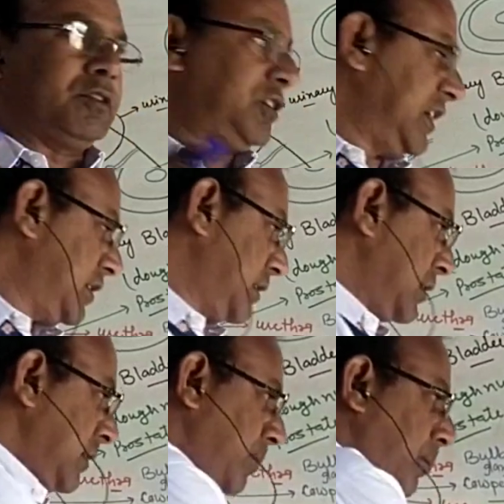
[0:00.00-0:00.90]
This
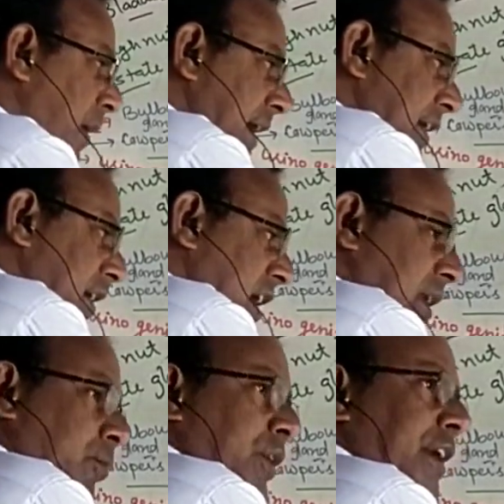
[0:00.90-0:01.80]

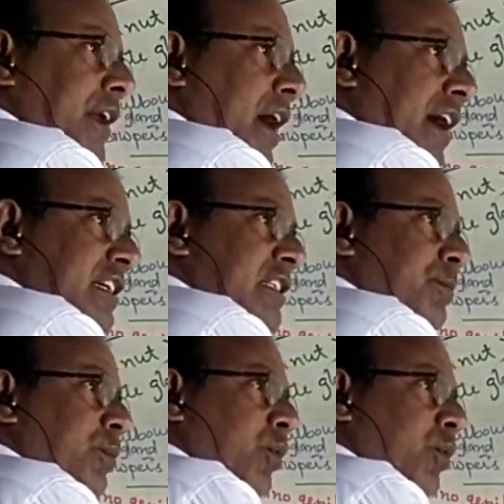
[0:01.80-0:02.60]
bicarbonate ions